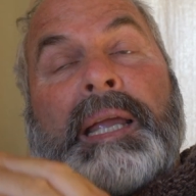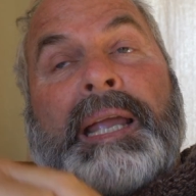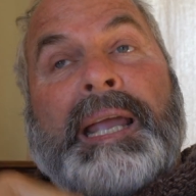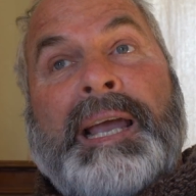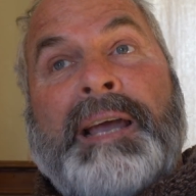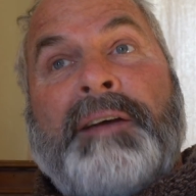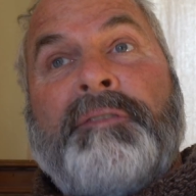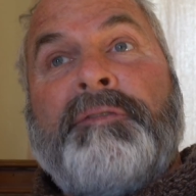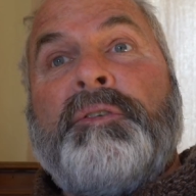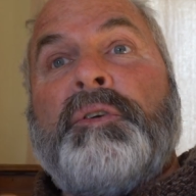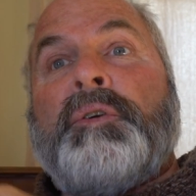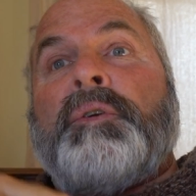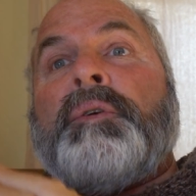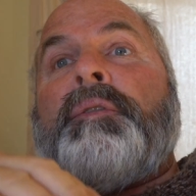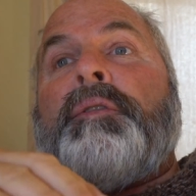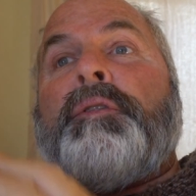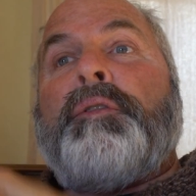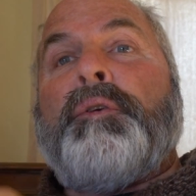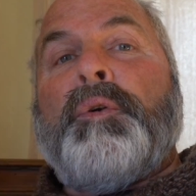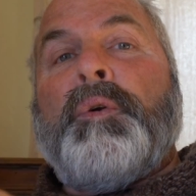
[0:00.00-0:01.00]
After
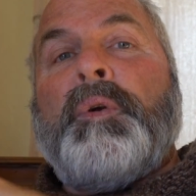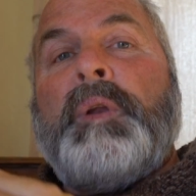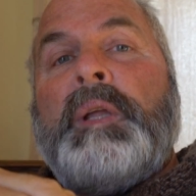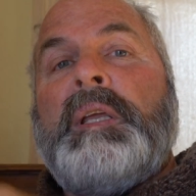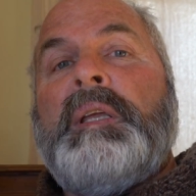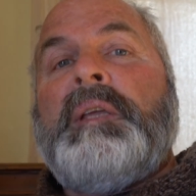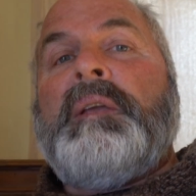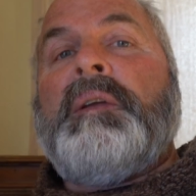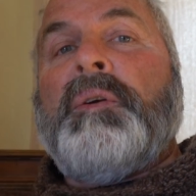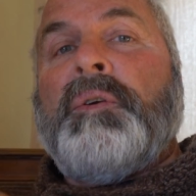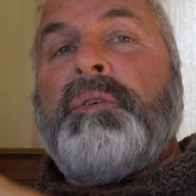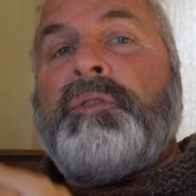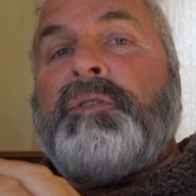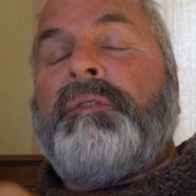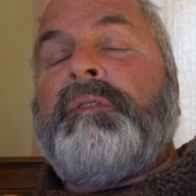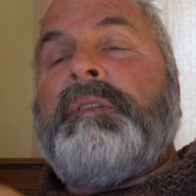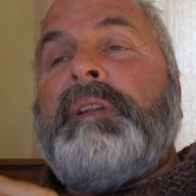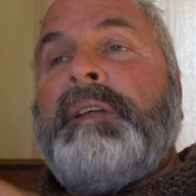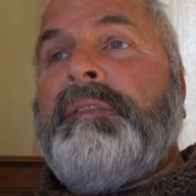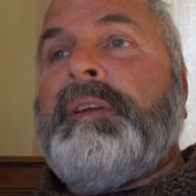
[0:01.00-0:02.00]
30 years
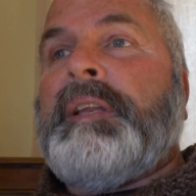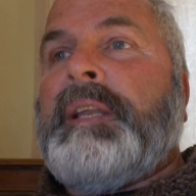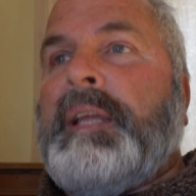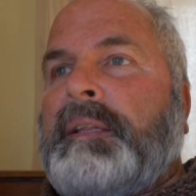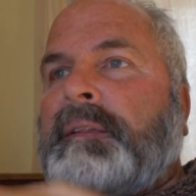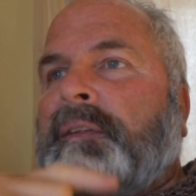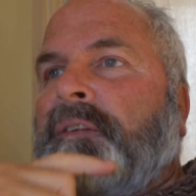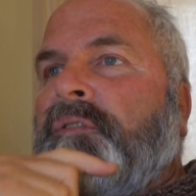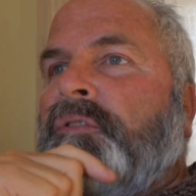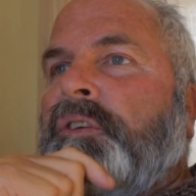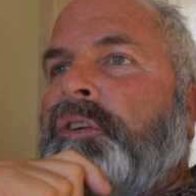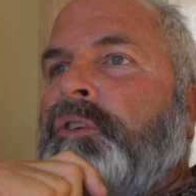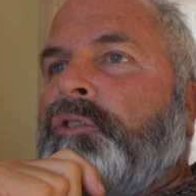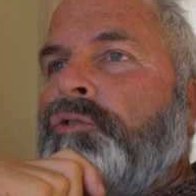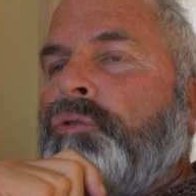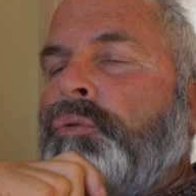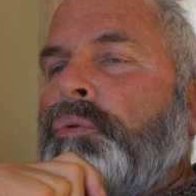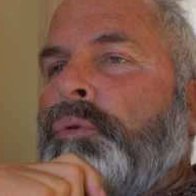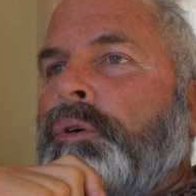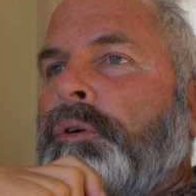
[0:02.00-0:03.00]
of living at the
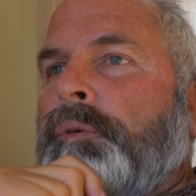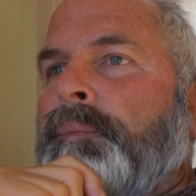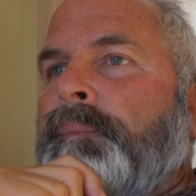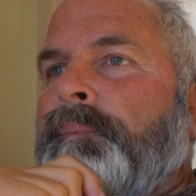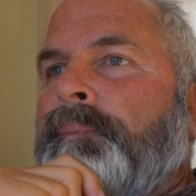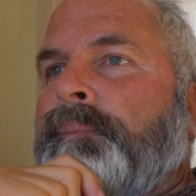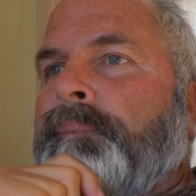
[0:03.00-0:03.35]
seashore,